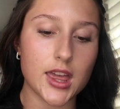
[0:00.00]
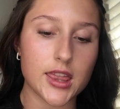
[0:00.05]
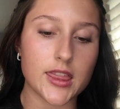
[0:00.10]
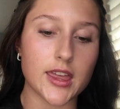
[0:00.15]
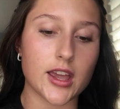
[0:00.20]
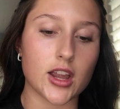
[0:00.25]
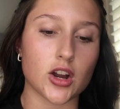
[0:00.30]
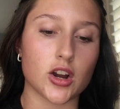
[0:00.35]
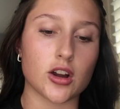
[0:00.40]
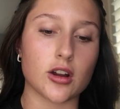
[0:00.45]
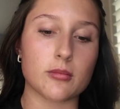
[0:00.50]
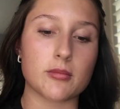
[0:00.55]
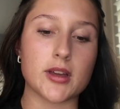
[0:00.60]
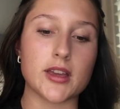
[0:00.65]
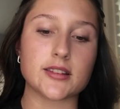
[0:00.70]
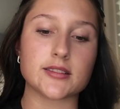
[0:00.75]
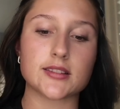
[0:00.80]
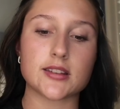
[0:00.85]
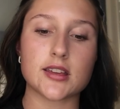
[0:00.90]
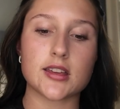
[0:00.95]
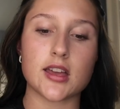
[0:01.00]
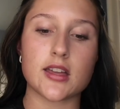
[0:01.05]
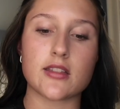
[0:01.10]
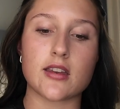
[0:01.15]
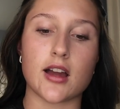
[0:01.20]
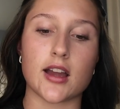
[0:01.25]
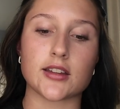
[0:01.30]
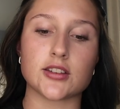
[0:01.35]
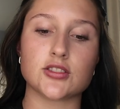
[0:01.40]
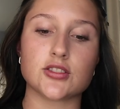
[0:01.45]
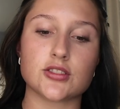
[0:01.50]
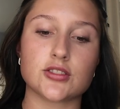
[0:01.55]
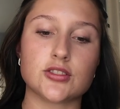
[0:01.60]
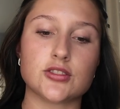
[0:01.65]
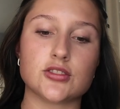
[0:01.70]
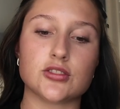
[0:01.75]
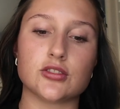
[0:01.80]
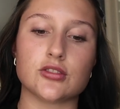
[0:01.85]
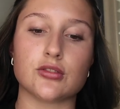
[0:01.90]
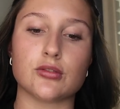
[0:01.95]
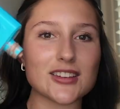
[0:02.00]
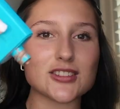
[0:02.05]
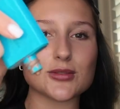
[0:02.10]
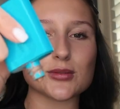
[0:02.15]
They are amazing, and I just do a